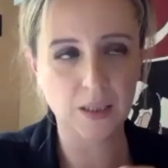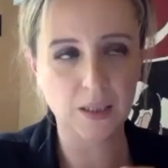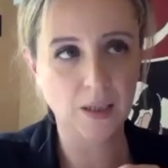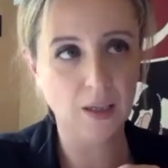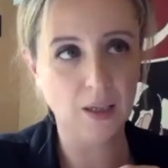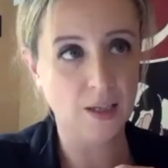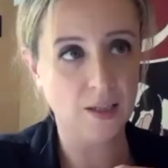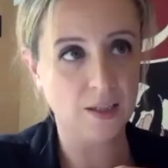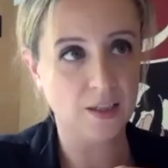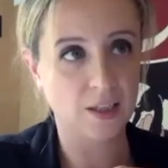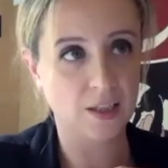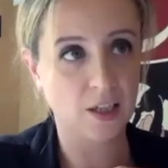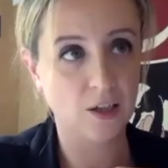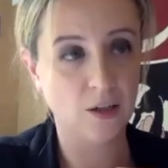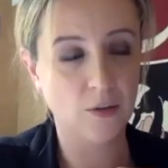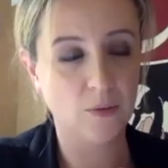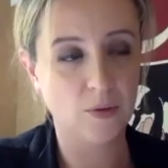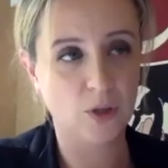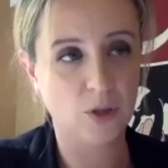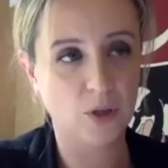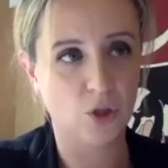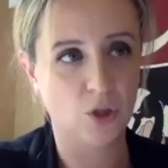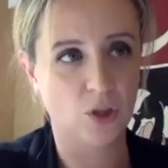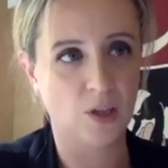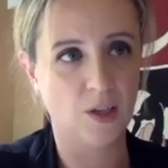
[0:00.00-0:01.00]
So it
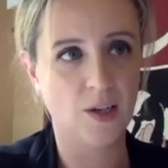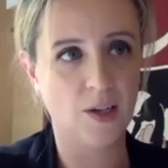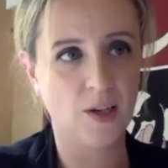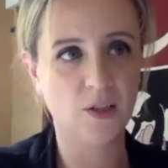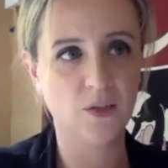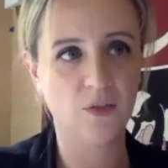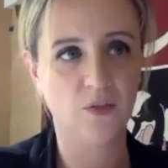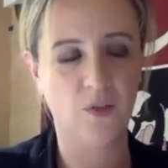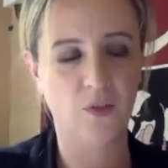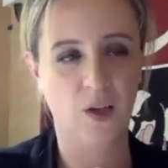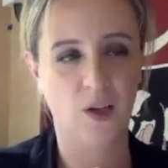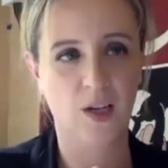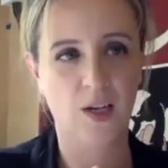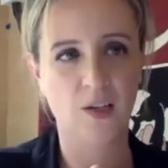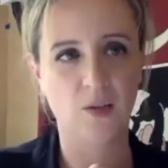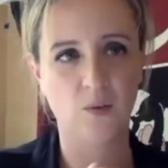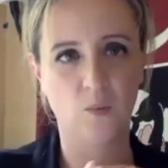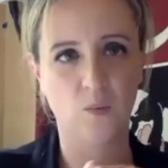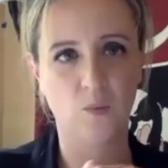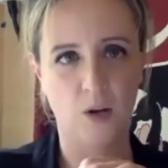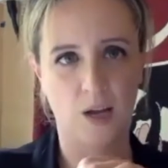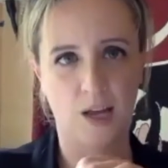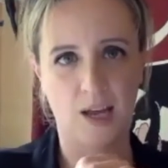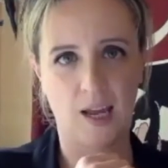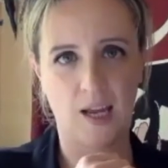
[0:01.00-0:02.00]
was trying to find a
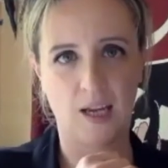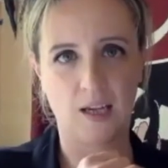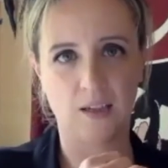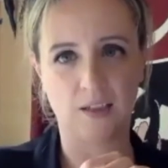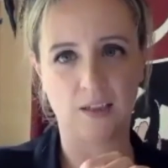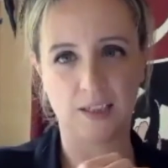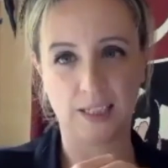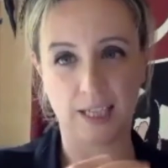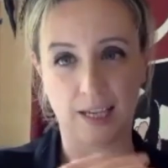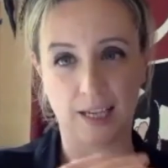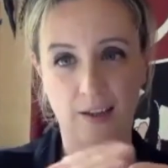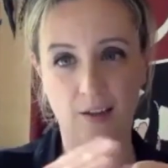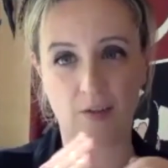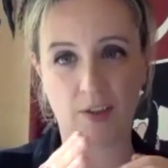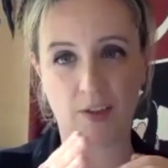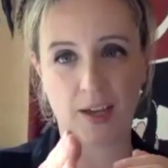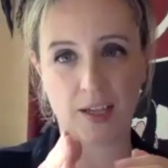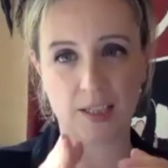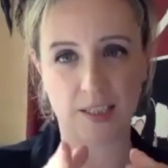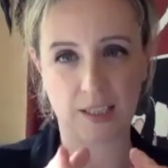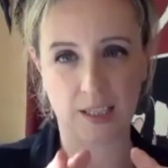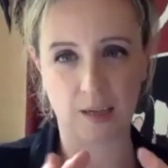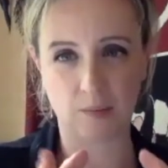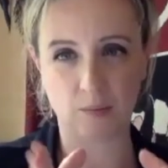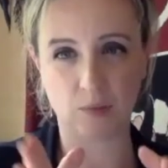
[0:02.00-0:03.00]
way to tell that
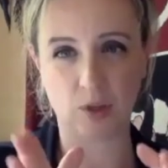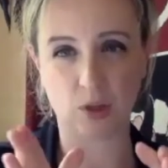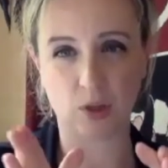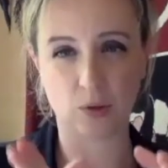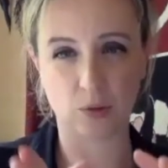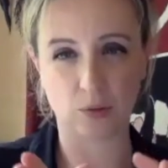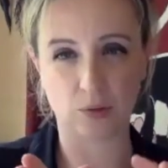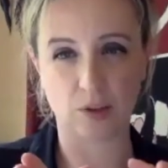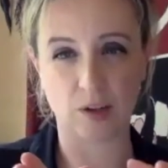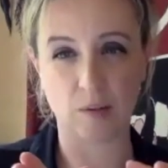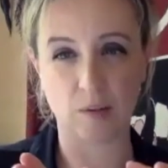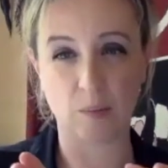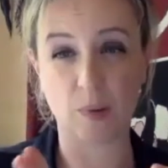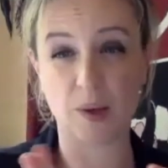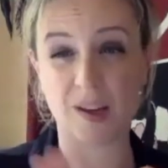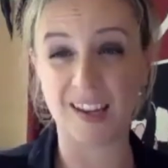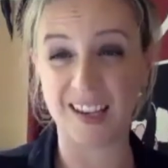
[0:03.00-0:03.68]
same story, but in